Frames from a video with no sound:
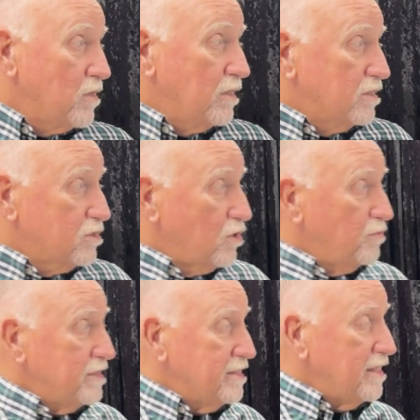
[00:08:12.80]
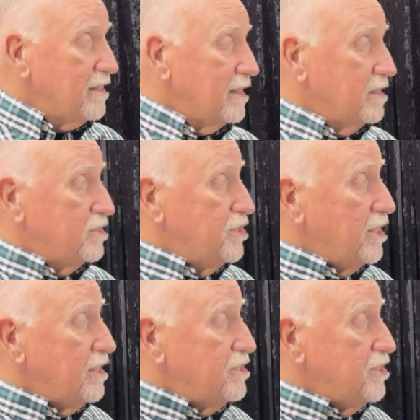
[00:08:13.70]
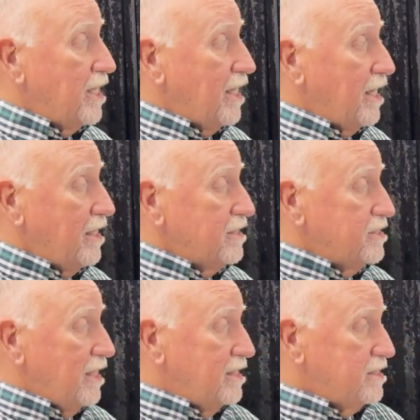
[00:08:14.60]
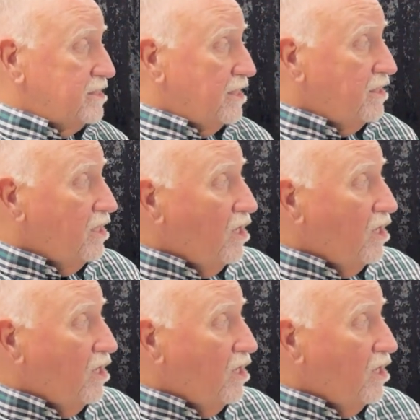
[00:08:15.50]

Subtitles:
So we see that the G to J changes in